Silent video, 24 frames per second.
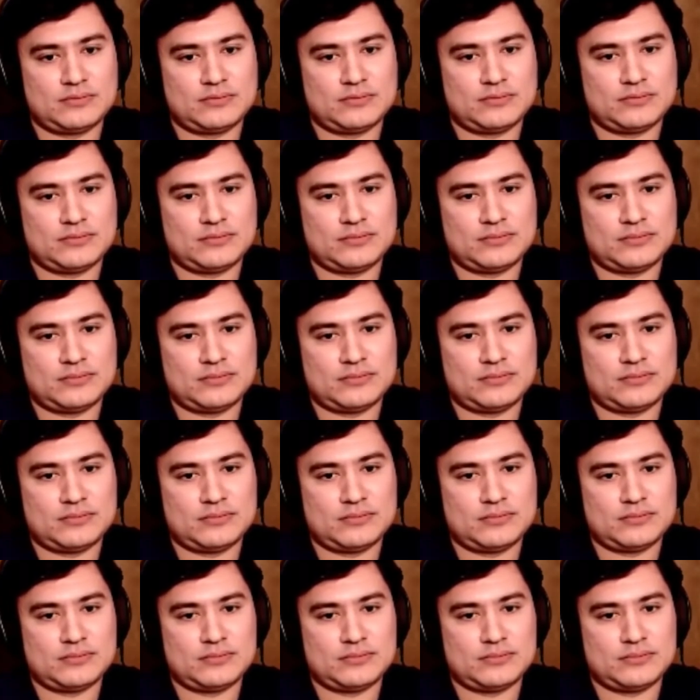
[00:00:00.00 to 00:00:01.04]

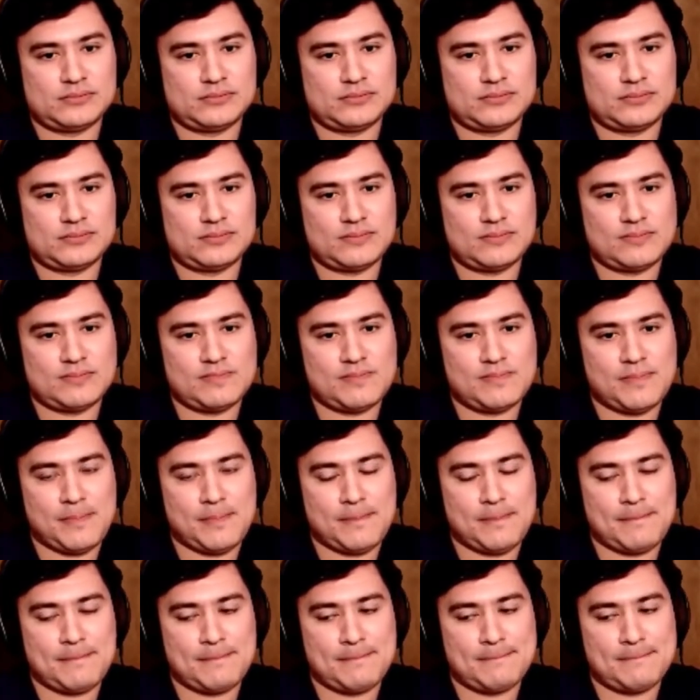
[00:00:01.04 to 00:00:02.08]

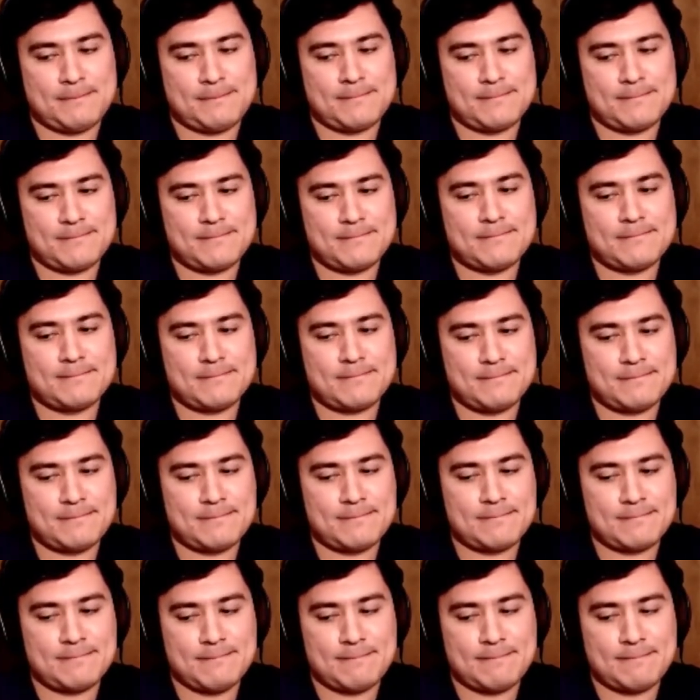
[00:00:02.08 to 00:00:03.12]

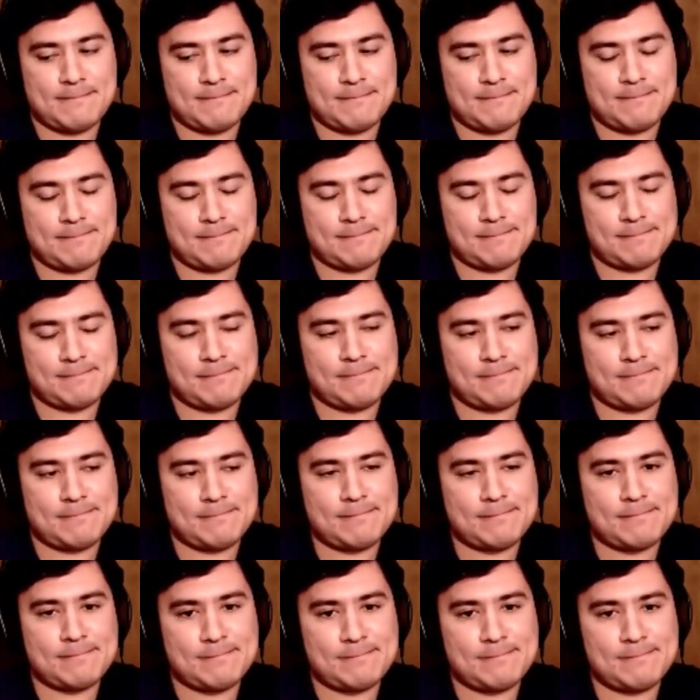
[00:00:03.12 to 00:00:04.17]

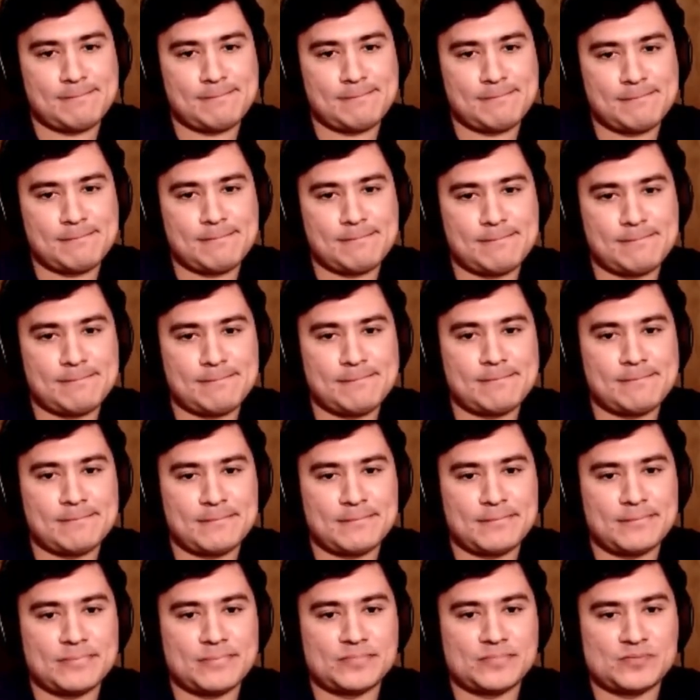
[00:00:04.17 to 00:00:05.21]

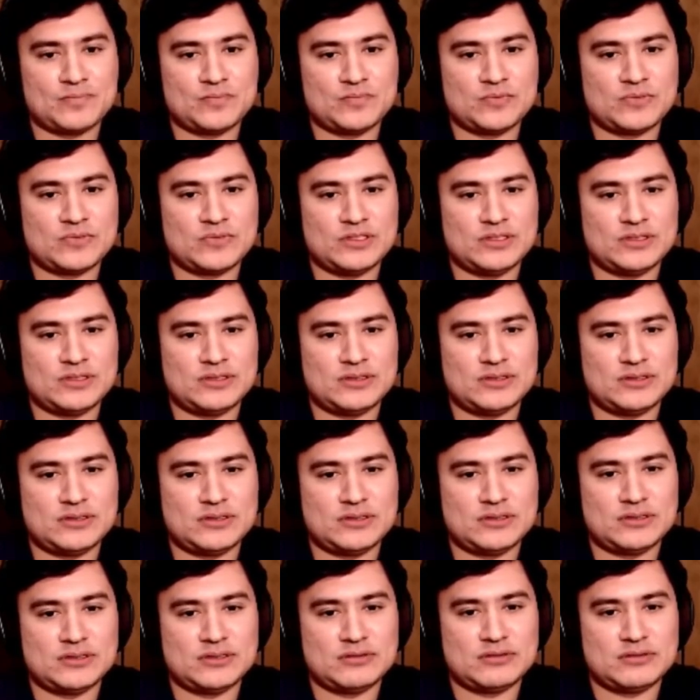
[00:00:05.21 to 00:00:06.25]

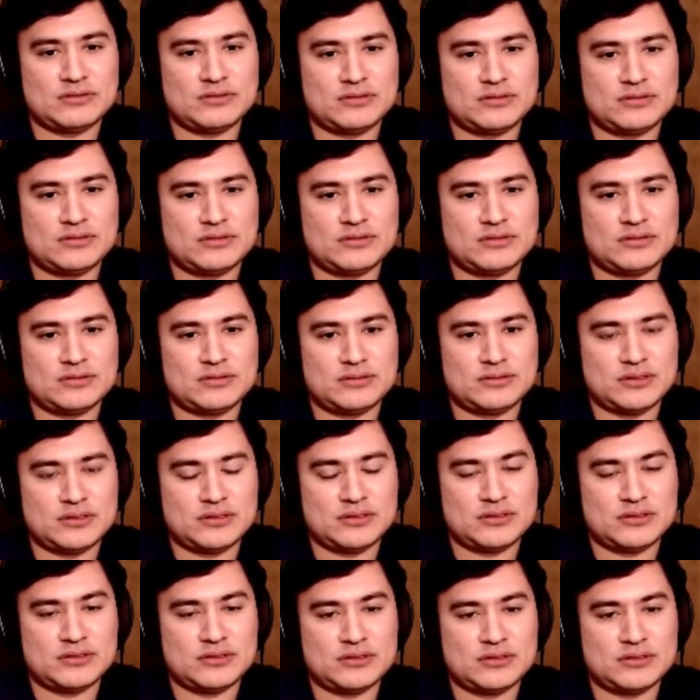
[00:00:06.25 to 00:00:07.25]
[no speech]